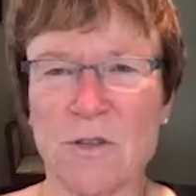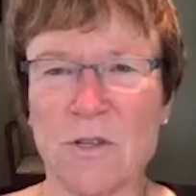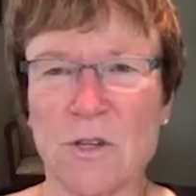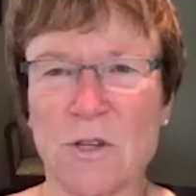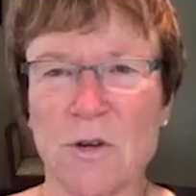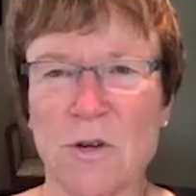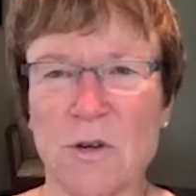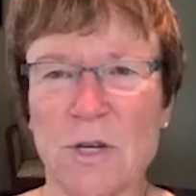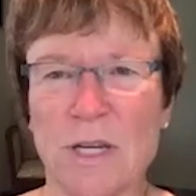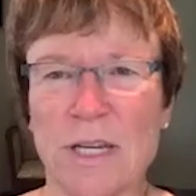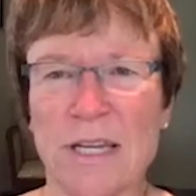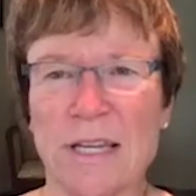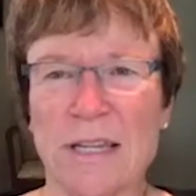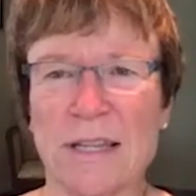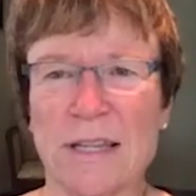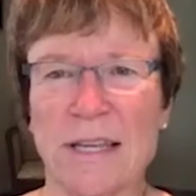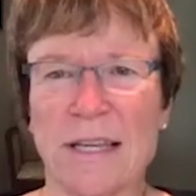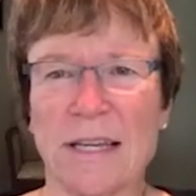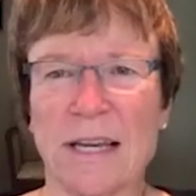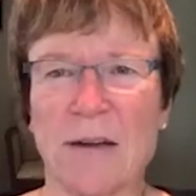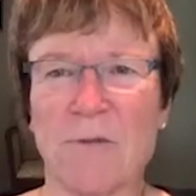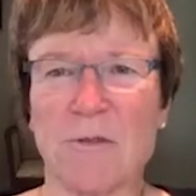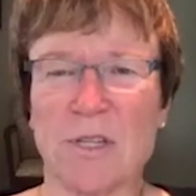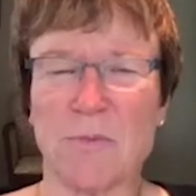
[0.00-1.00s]
so he didn't
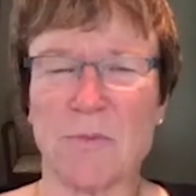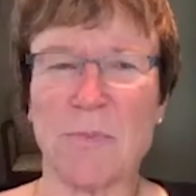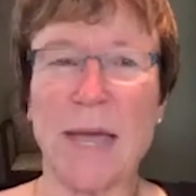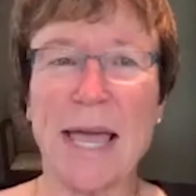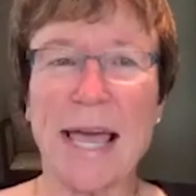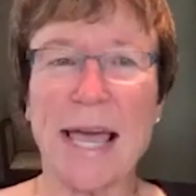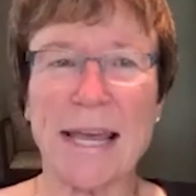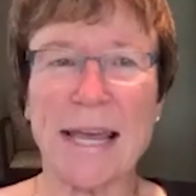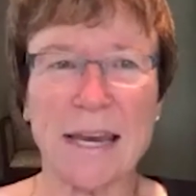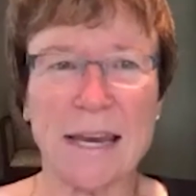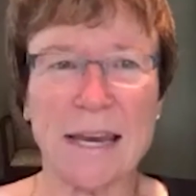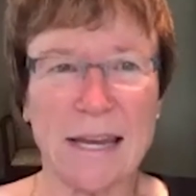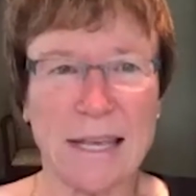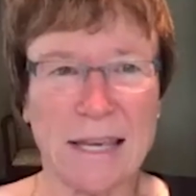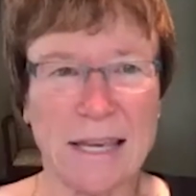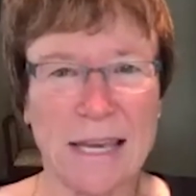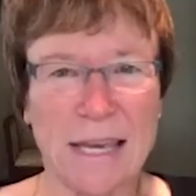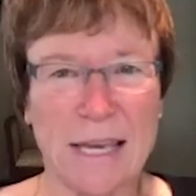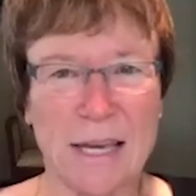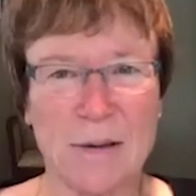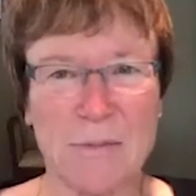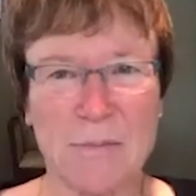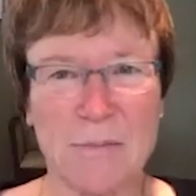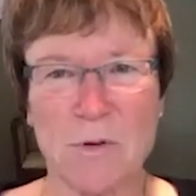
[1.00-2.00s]
think I was abandoning
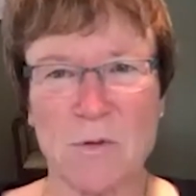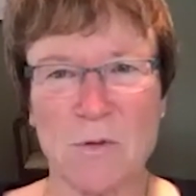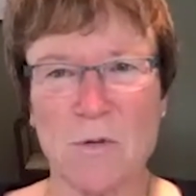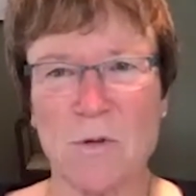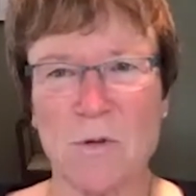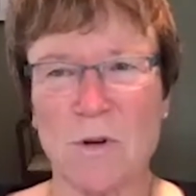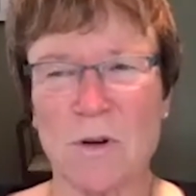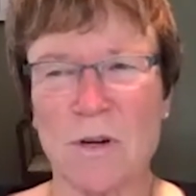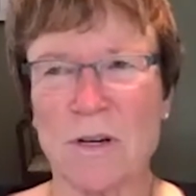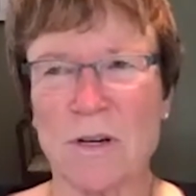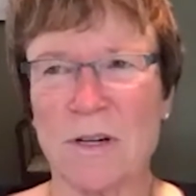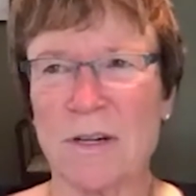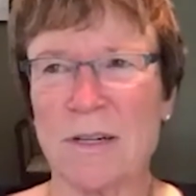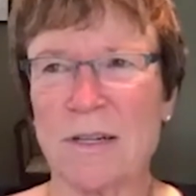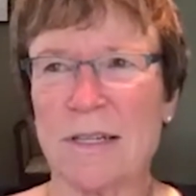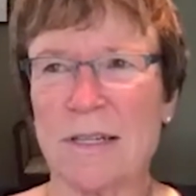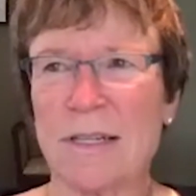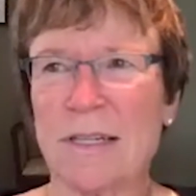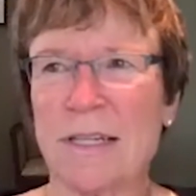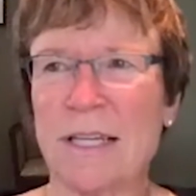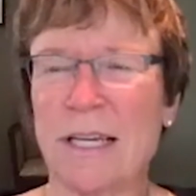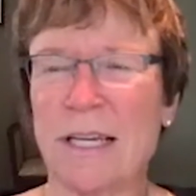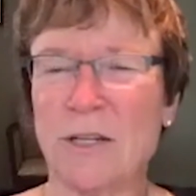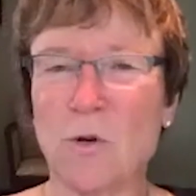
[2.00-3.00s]
him or
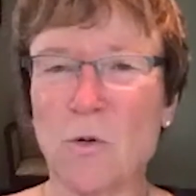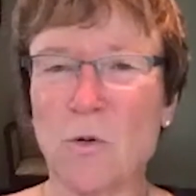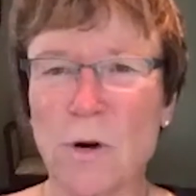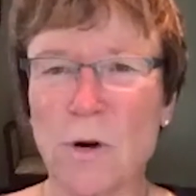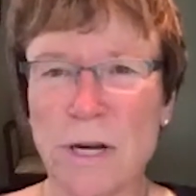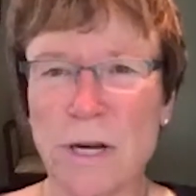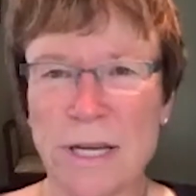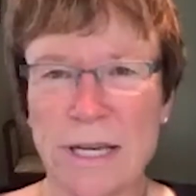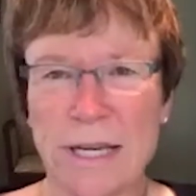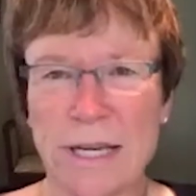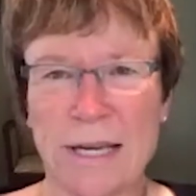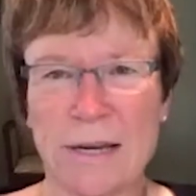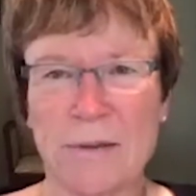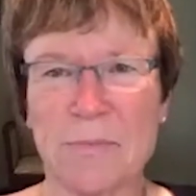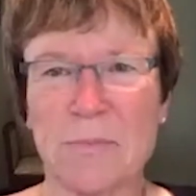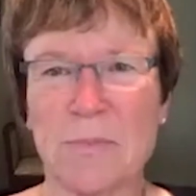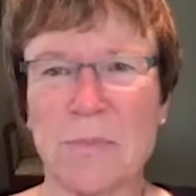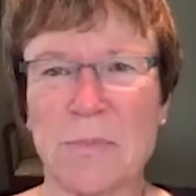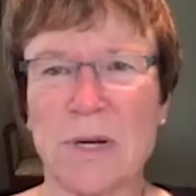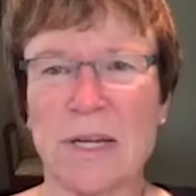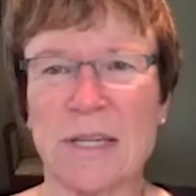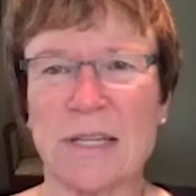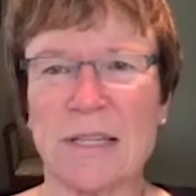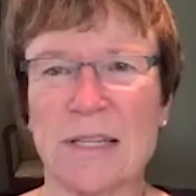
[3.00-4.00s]
ignoring him,
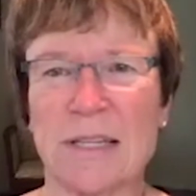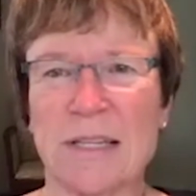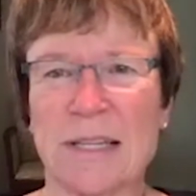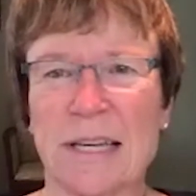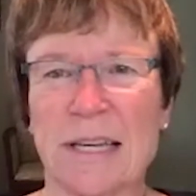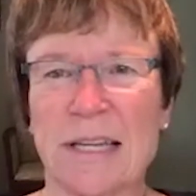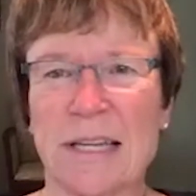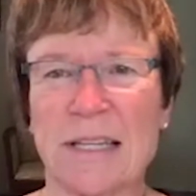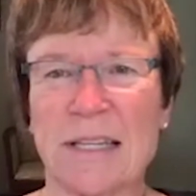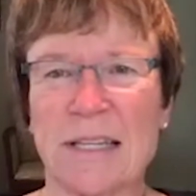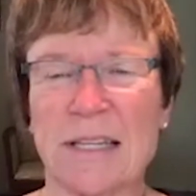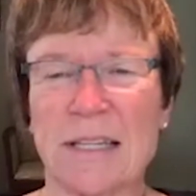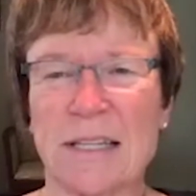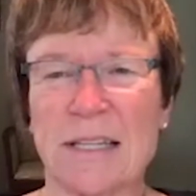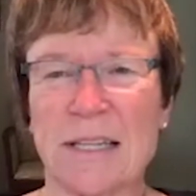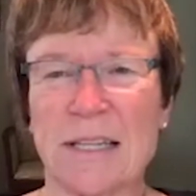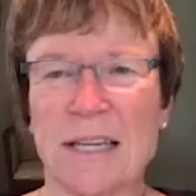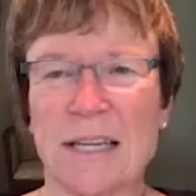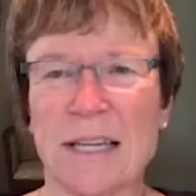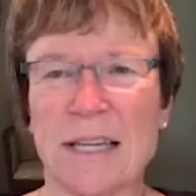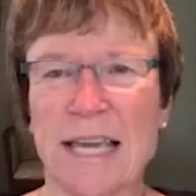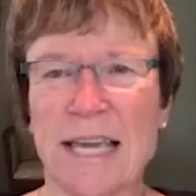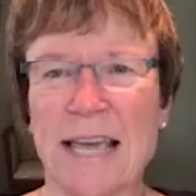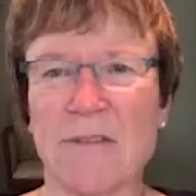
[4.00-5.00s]
but that
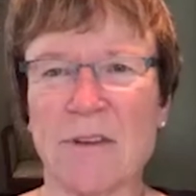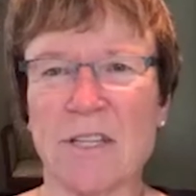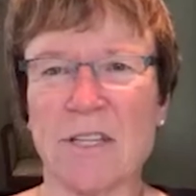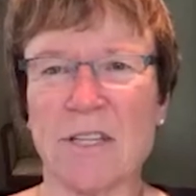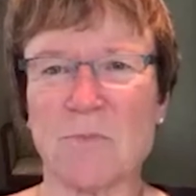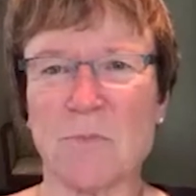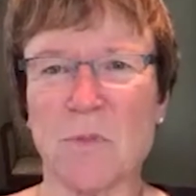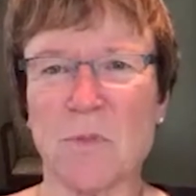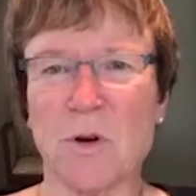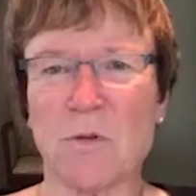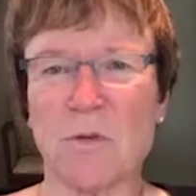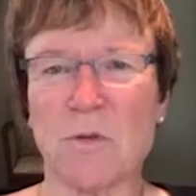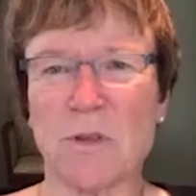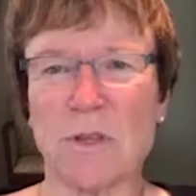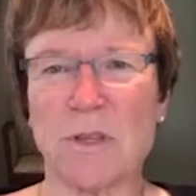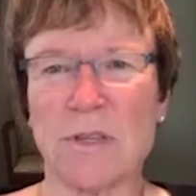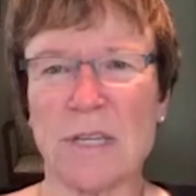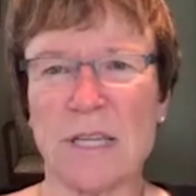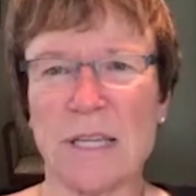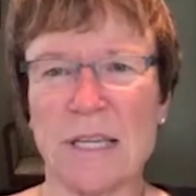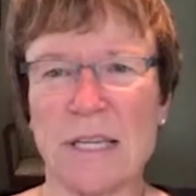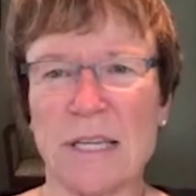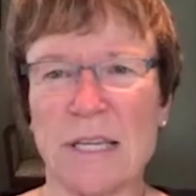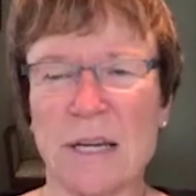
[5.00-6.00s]
it gave us both
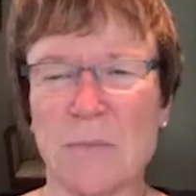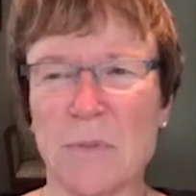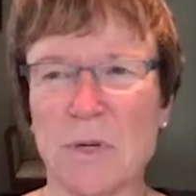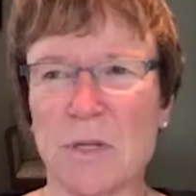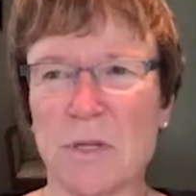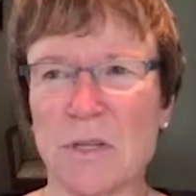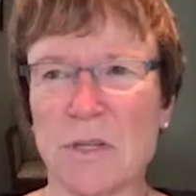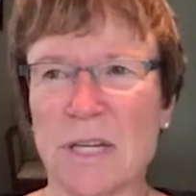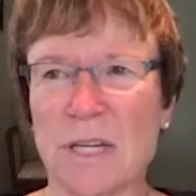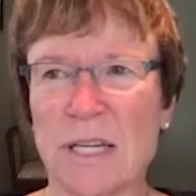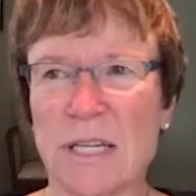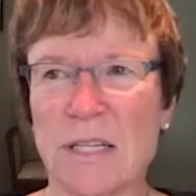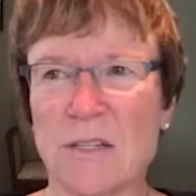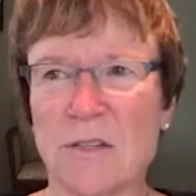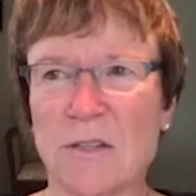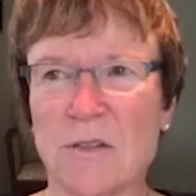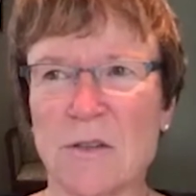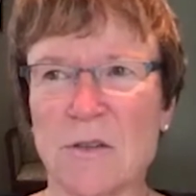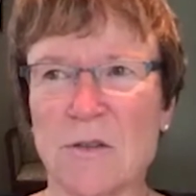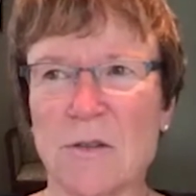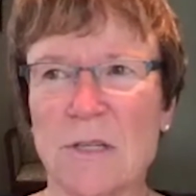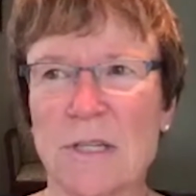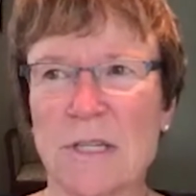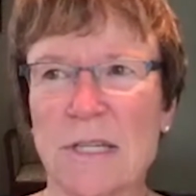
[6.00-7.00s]
the ability
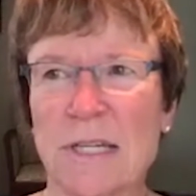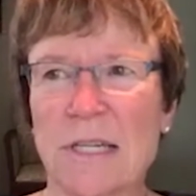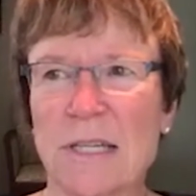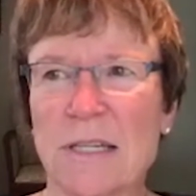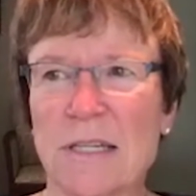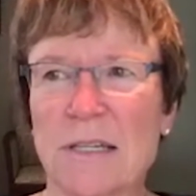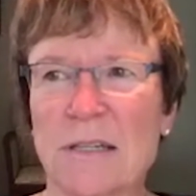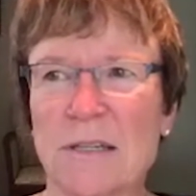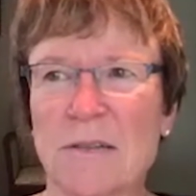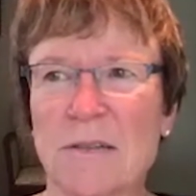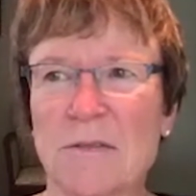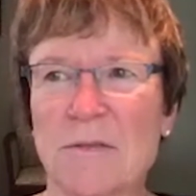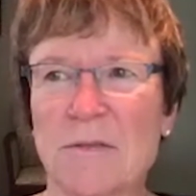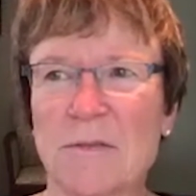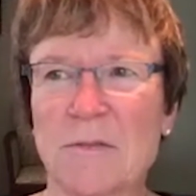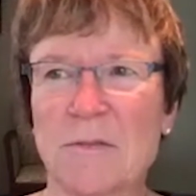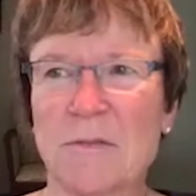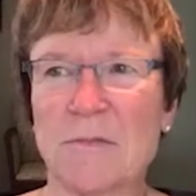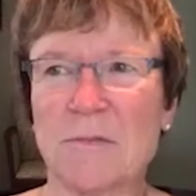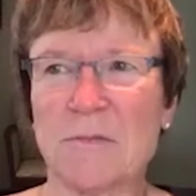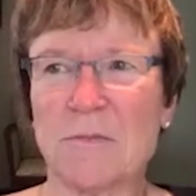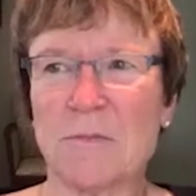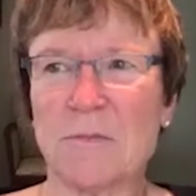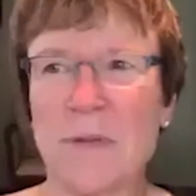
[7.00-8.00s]
to
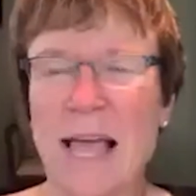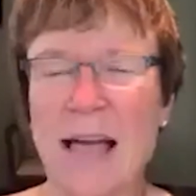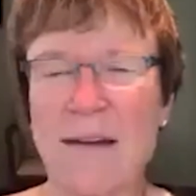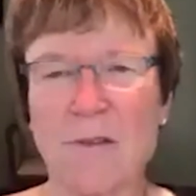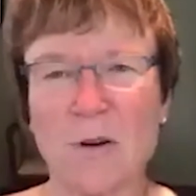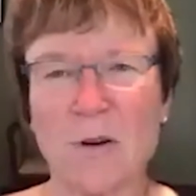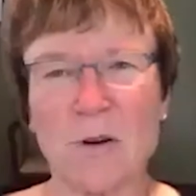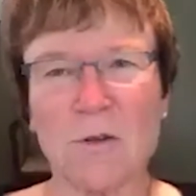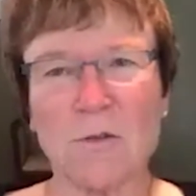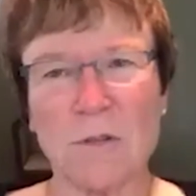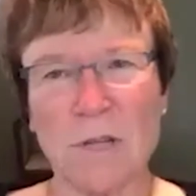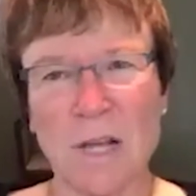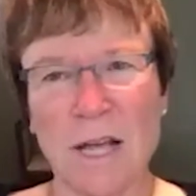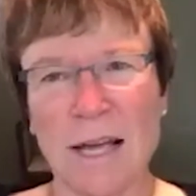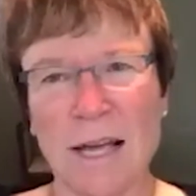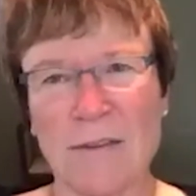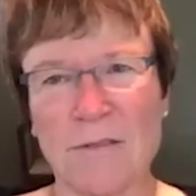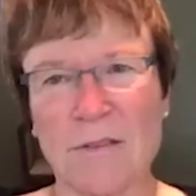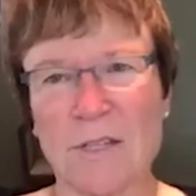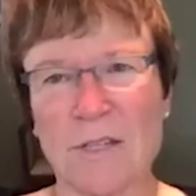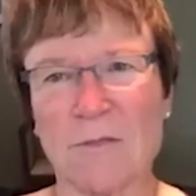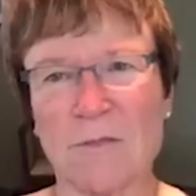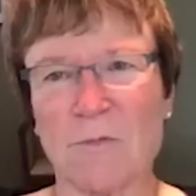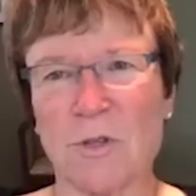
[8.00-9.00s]
have our own
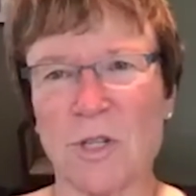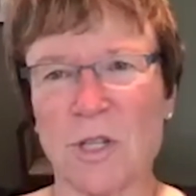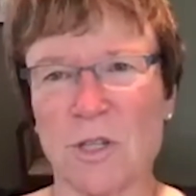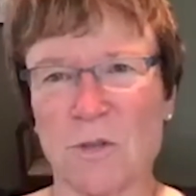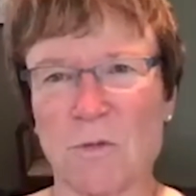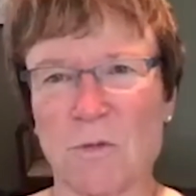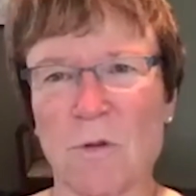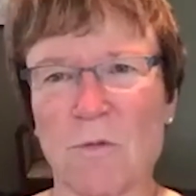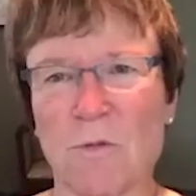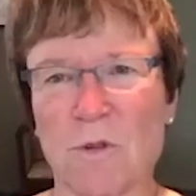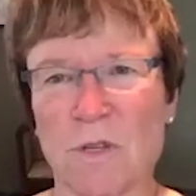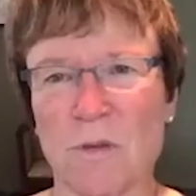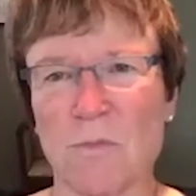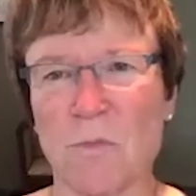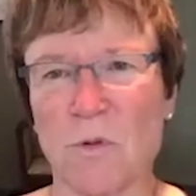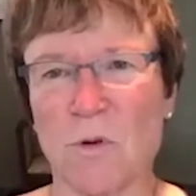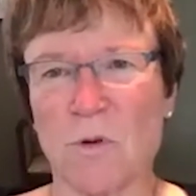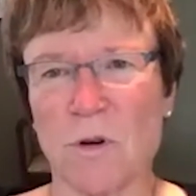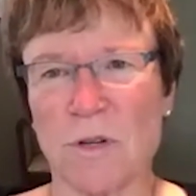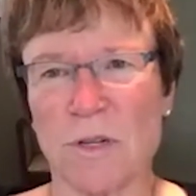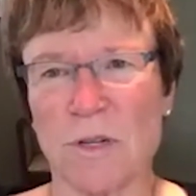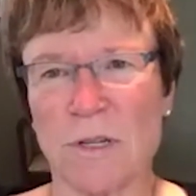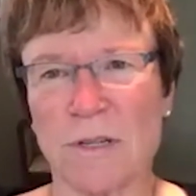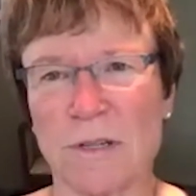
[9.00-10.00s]
lives, which is what was
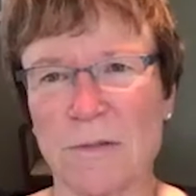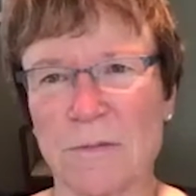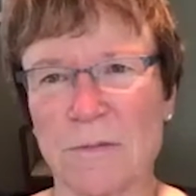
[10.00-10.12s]
important.